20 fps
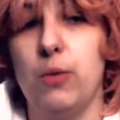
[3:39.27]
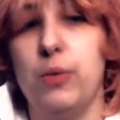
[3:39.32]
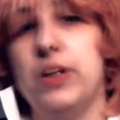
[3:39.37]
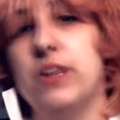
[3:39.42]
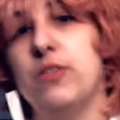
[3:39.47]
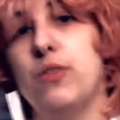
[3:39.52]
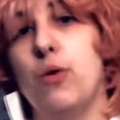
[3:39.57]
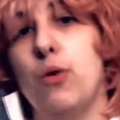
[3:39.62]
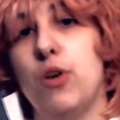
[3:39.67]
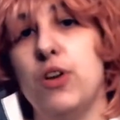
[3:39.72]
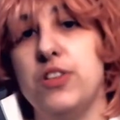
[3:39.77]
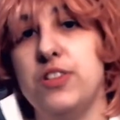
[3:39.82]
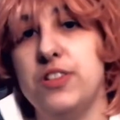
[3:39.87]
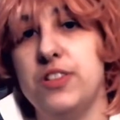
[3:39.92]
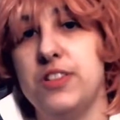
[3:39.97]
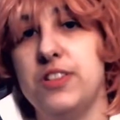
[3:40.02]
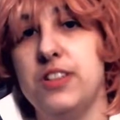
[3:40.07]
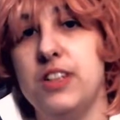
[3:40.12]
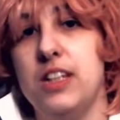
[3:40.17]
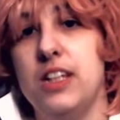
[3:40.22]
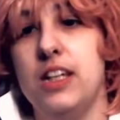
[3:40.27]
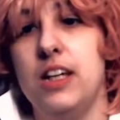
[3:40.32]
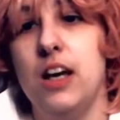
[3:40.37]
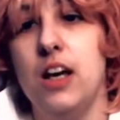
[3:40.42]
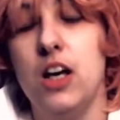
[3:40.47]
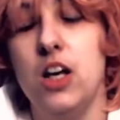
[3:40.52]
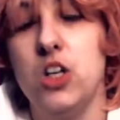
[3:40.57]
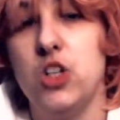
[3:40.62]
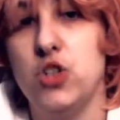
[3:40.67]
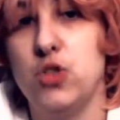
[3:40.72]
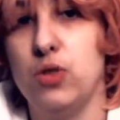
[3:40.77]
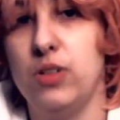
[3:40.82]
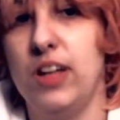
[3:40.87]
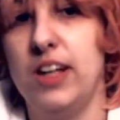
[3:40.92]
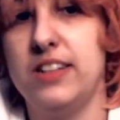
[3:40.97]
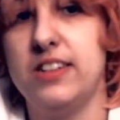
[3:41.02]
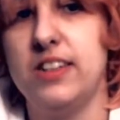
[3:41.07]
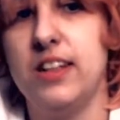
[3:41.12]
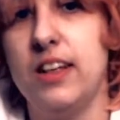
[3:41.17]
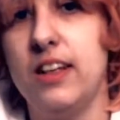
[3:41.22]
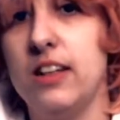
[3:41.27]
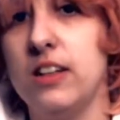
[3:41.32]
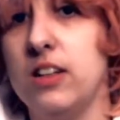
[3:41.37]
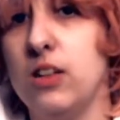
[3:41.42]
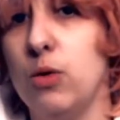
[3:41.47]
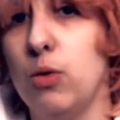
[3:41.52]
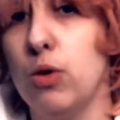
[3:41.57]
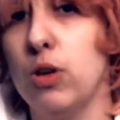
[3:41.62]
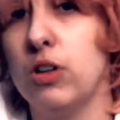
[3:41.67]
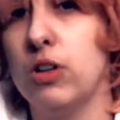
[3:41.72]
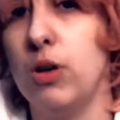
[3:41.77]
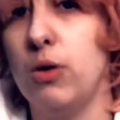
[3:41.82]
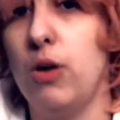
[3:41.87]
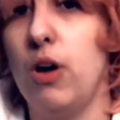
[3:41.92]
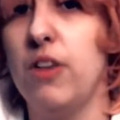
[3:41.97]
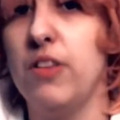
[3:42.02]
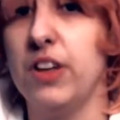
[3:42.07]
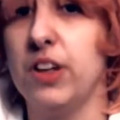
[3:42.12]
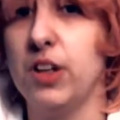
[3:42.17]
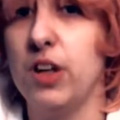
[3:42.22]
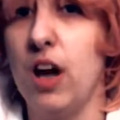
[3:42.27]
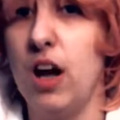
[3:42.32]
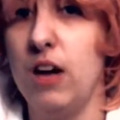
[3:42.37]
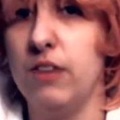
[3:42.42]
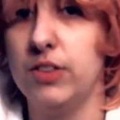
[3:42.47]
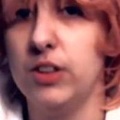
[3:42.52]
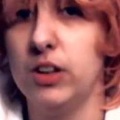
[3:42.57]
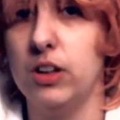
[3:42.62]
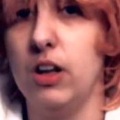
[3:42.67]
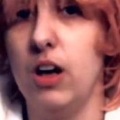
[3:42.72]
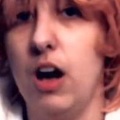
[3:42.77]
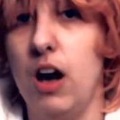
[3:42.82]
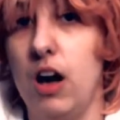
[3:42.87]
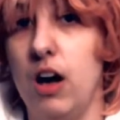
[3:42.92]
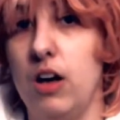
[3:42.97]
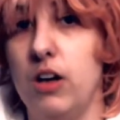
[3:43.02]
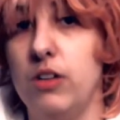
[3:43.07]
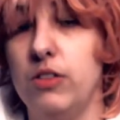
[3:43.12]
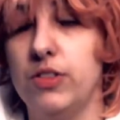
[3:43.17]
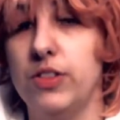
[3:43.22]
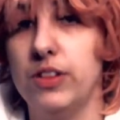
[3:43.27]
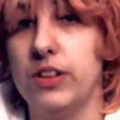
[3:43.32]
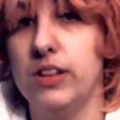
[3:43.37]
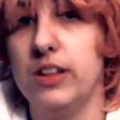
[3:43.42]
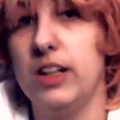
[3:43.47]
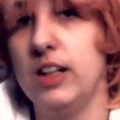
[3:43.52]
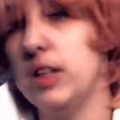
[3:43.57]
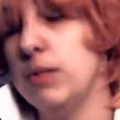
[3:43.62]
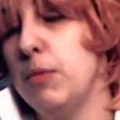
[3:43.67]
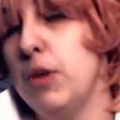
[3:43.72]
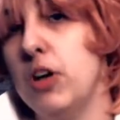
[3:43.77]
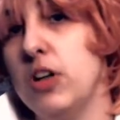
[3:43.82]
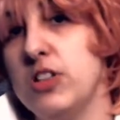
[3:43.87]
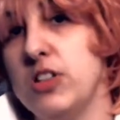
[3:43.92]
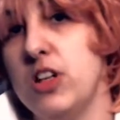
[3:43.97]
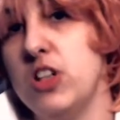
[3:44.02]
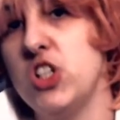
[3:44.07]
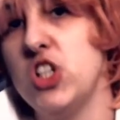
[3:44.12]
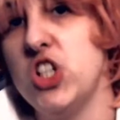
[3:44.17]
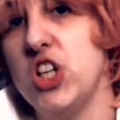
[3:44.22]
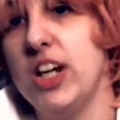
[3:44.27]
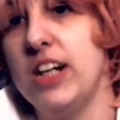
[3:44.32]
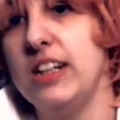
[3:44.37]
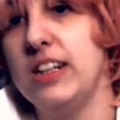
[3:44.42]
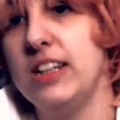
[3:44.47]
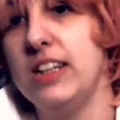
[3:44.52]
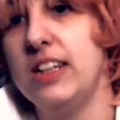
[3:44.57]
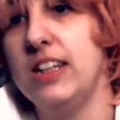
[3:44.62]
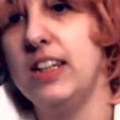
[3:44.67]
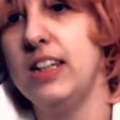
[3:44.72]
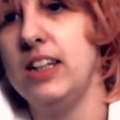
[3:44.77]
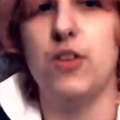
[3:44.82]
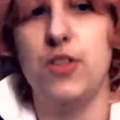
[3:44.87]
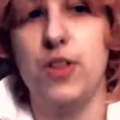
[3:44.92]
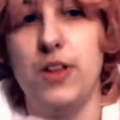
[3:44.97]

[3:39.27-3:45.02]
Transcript: We, of course, see Strelitzia in the orc coat on the cover of Kingdom Hearts Unchained Key.